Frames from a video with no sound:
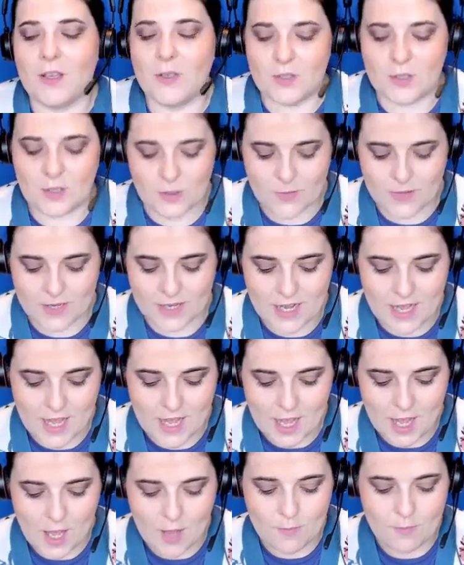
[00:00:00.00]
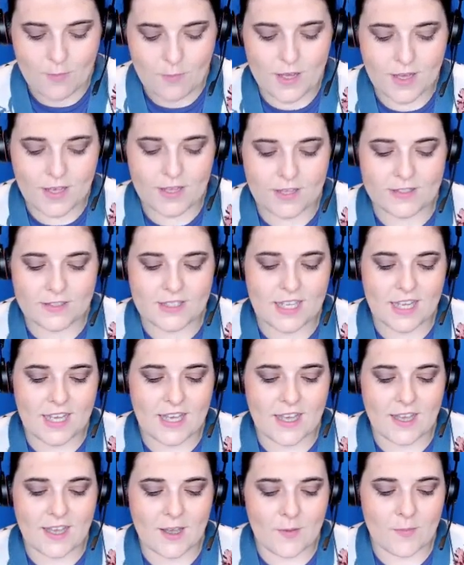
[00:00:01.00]
used to it okay but
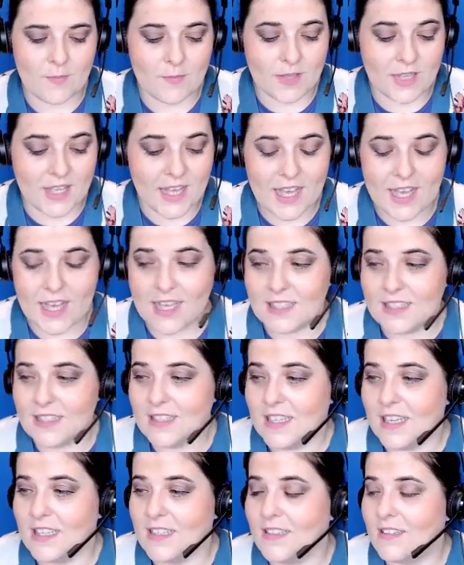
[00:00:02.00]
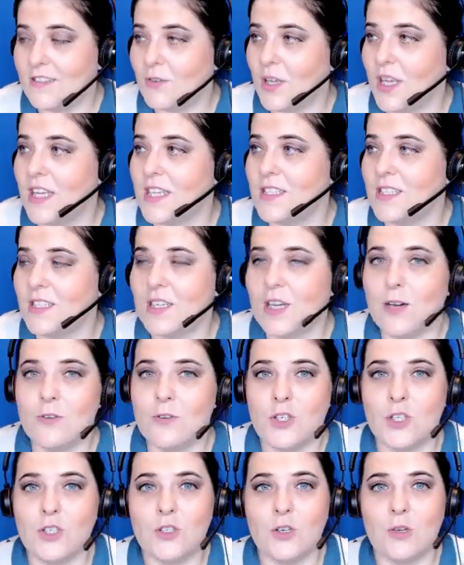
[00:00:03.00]
um yeah and then three years wow. ago
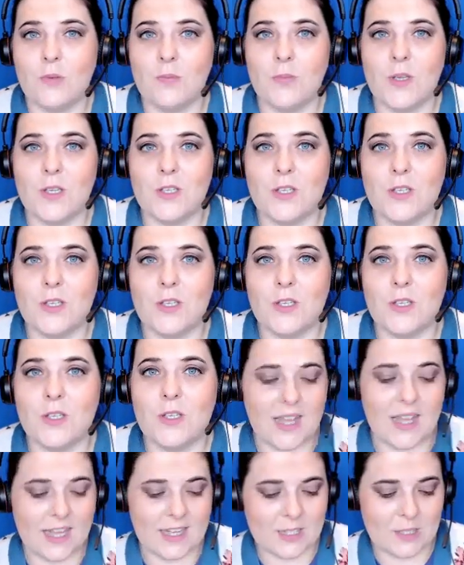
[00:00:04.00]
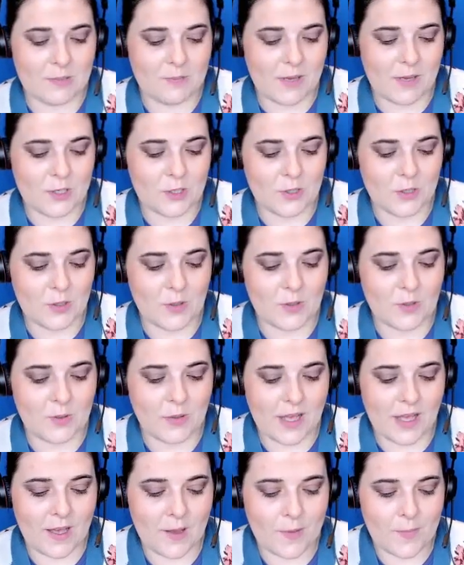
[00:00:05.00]
she took me to uh, like a special
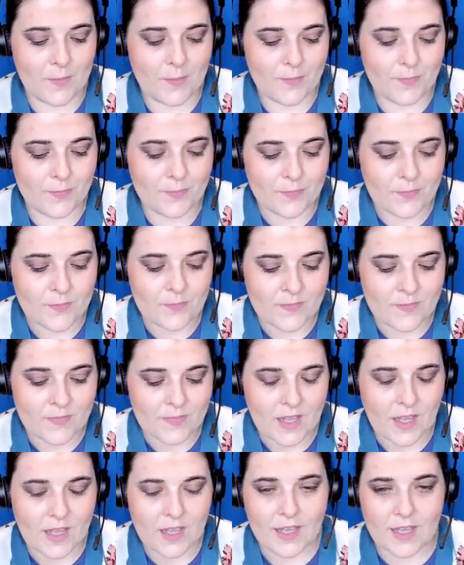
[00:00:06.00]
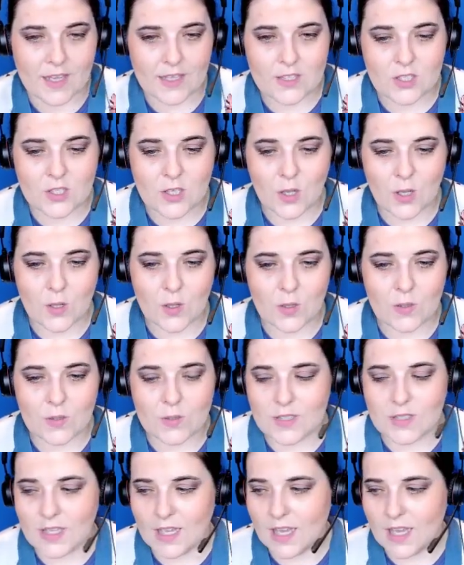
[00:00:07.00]
um it's Ooh. called